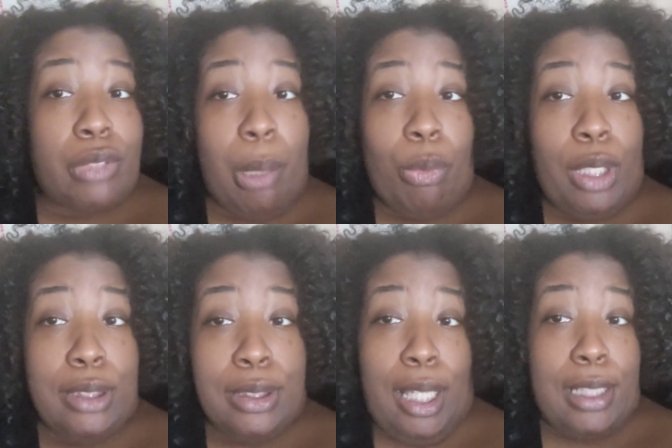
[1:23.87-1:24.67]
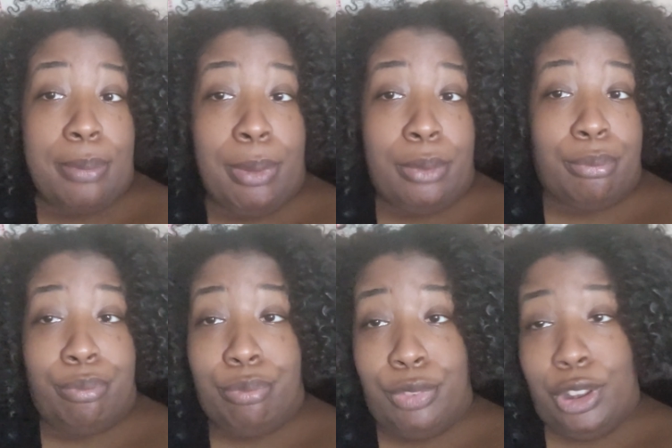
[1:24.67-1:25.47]
I'm going out to the hospital.
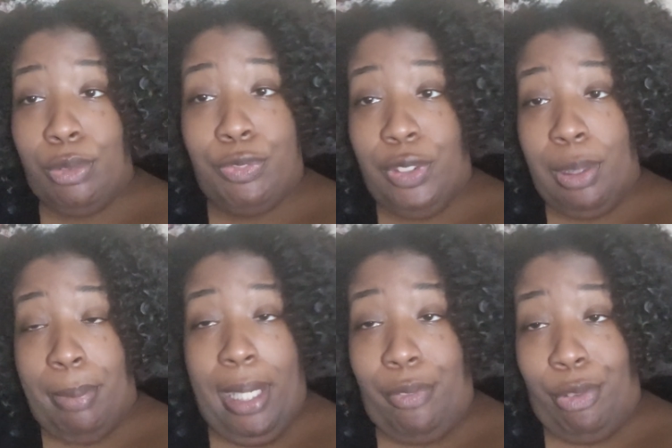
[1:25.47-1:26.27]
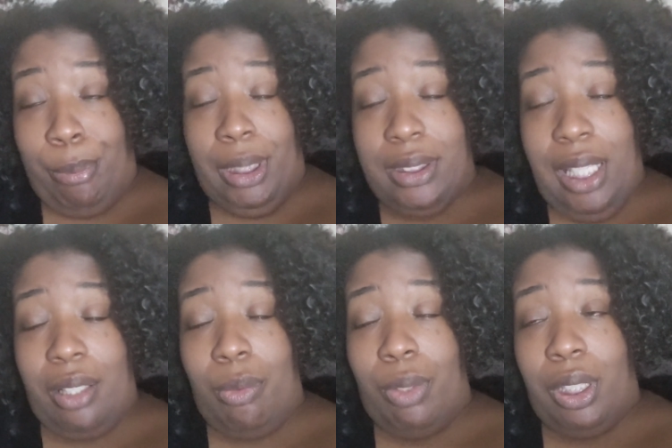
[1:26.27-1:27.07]
She was feeling bad for me. Because I
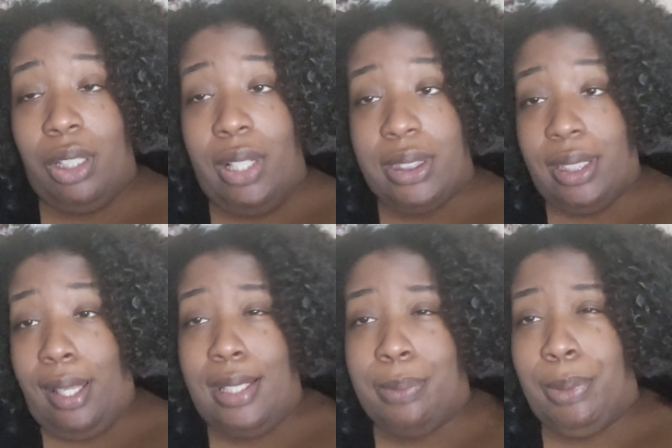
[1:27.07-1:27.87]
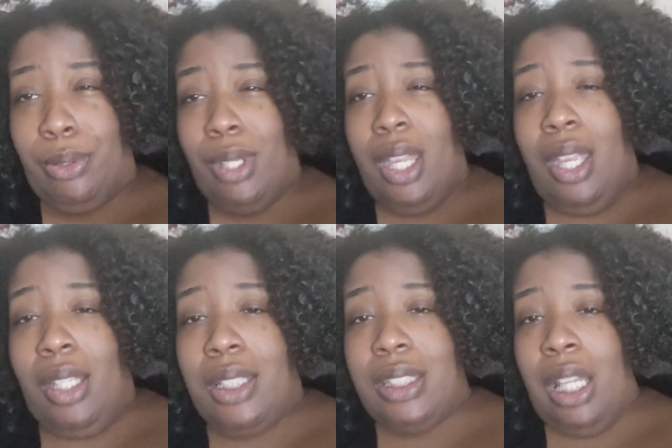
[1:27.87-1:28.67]
don't want to go out to the hospital.
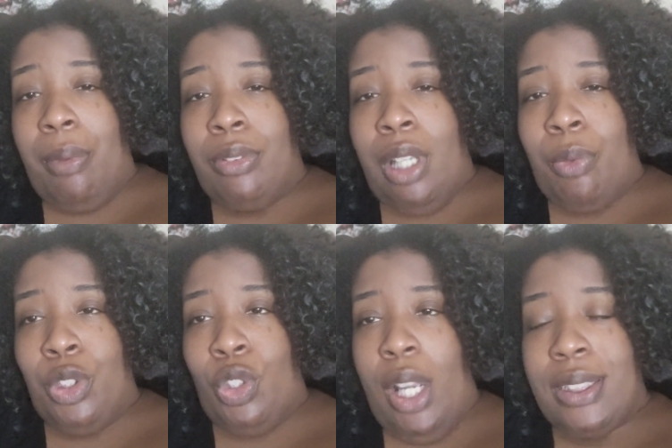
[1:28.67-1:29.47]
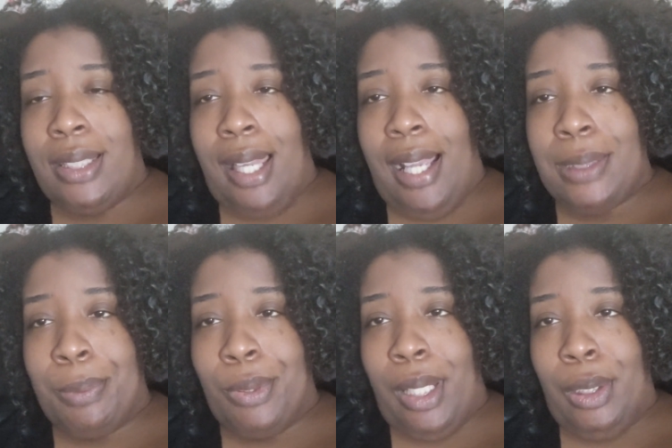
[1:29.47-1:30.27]
Because I don't know. When you go out to the
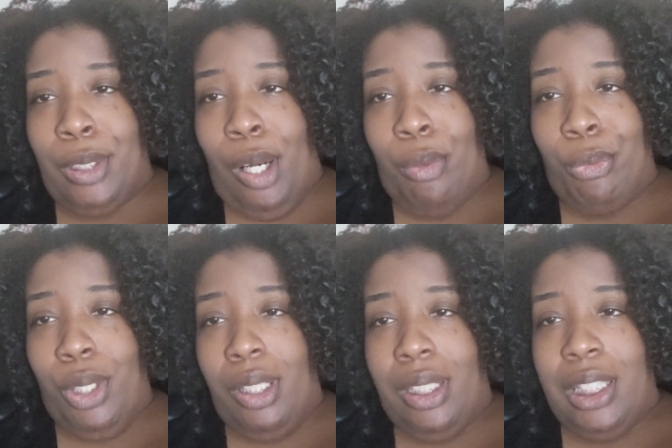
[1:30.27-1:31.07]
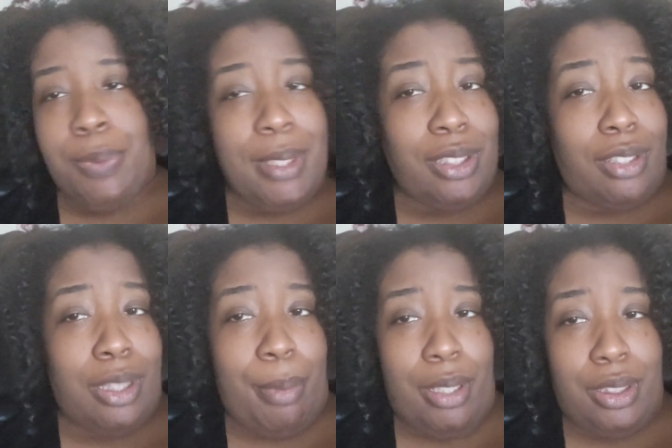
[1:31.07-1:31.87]
hospital, they don't really, especially go to the
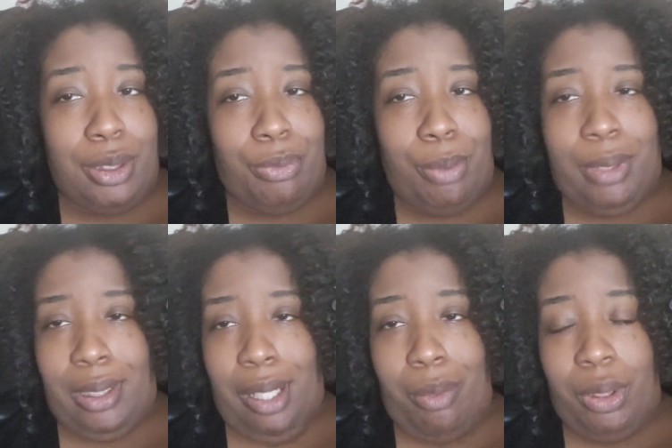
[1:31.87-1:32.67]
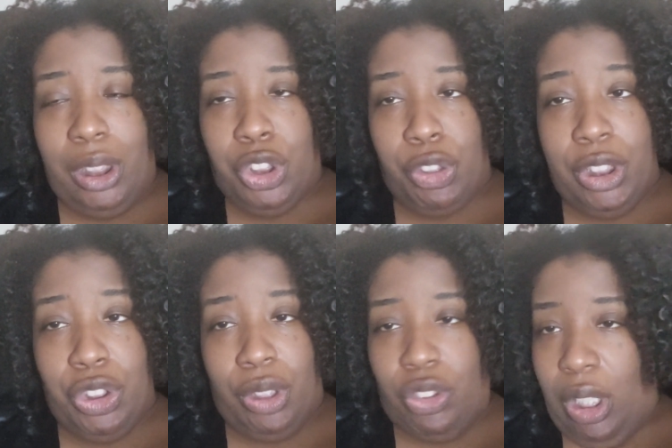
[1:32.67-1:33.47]
emergency room, they don't really treat
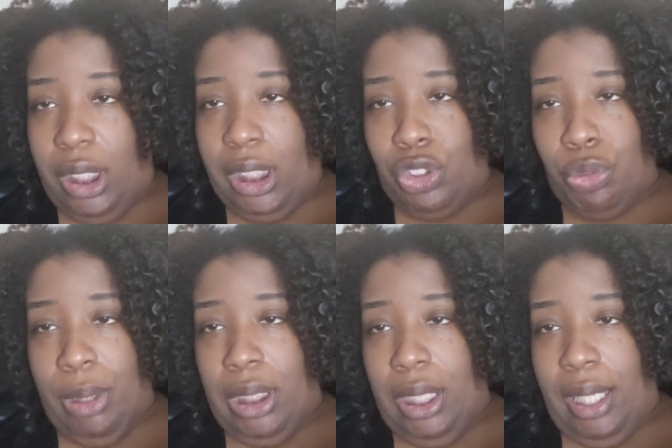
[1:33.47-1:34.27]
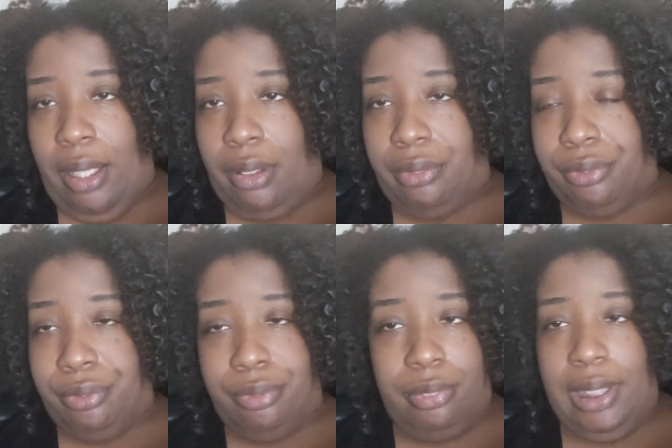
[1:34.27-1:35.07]
you. They try to get you in and out.
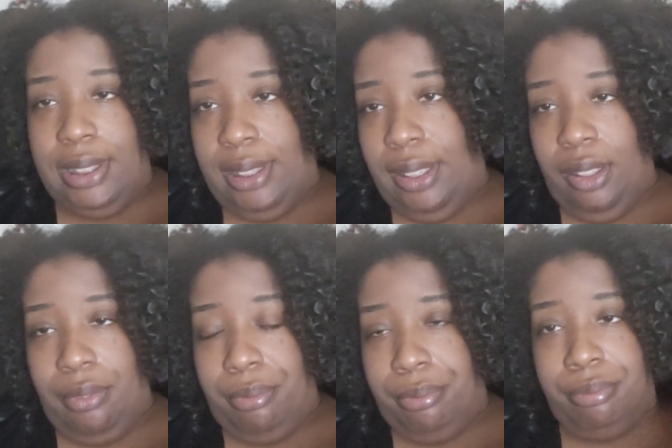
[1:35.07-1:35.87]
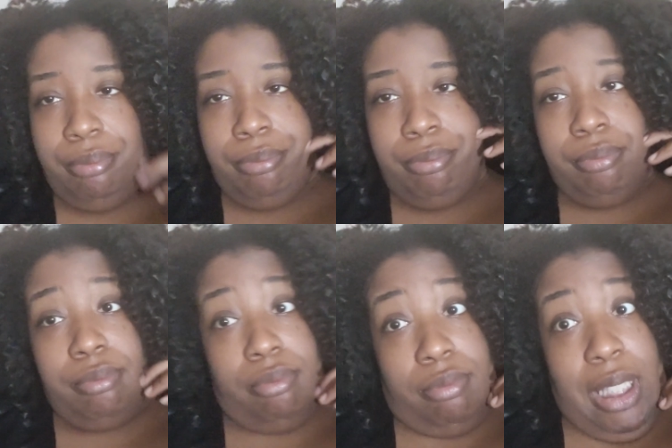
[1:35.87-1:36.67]
That's it.
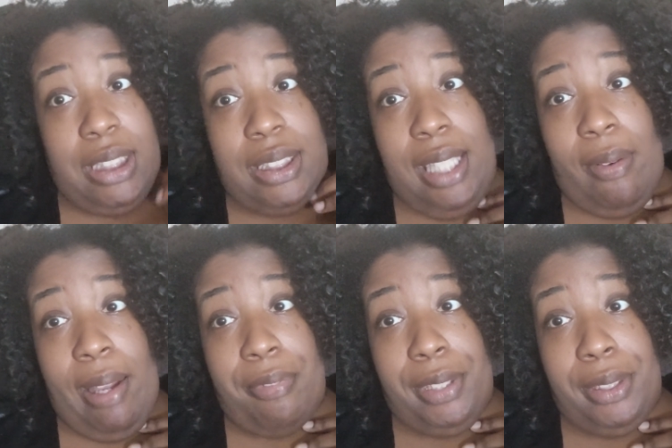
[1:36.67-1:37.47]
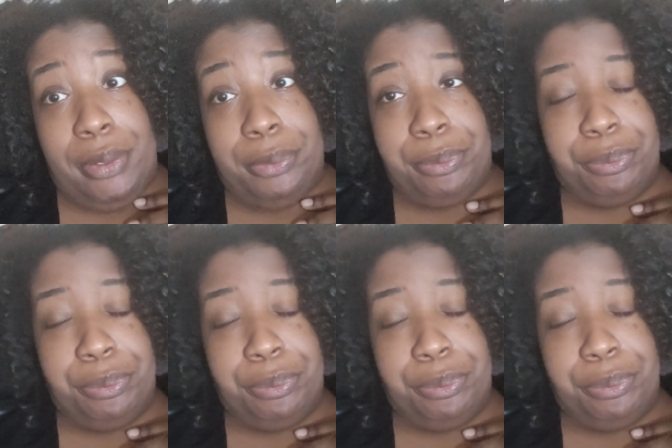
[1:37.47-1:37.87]
That's just how I feel.